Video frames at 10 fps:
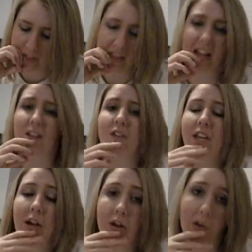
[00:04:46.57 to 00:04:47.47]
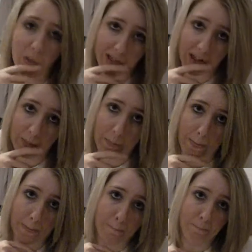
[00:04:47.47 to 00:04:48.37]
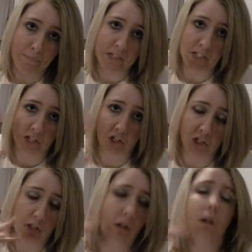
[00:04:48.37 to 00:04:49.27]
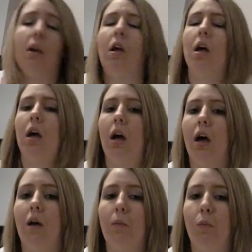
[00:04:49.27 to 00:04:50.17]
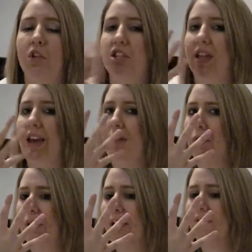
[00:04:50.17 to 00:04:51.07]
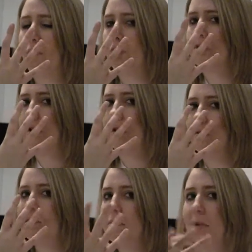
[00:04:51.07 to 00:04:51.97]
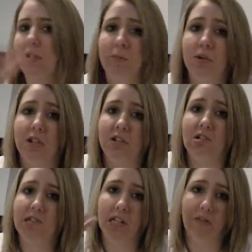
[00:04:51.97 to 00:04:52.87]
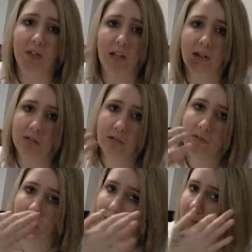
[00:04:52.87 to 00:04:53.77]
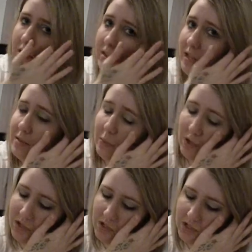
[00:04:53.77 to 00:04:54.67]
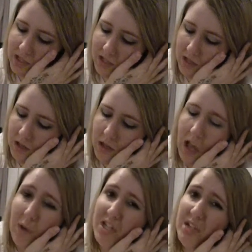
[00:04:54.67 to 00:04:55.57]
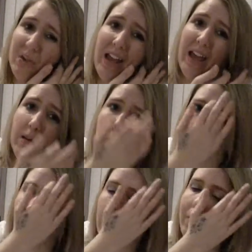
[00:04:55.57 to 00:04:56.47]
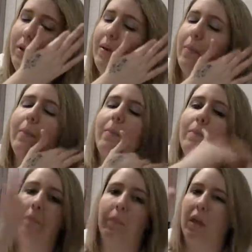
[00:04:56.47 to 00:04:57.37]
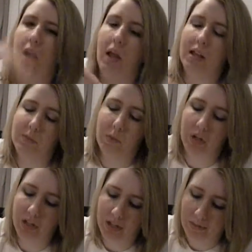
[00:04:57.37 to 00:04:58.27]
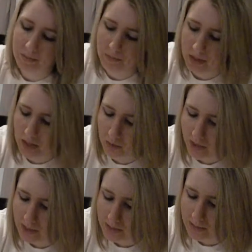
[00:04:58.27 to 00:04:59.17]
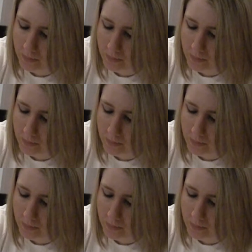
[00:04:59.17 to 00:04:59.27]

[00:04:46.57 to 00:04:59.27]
Then they have a karaoke section, which they only have 4 songs, but it's pretty interesting if you like to do that. That's pretty interesting. I wish they would have added more, but that's pretty good. Anyway.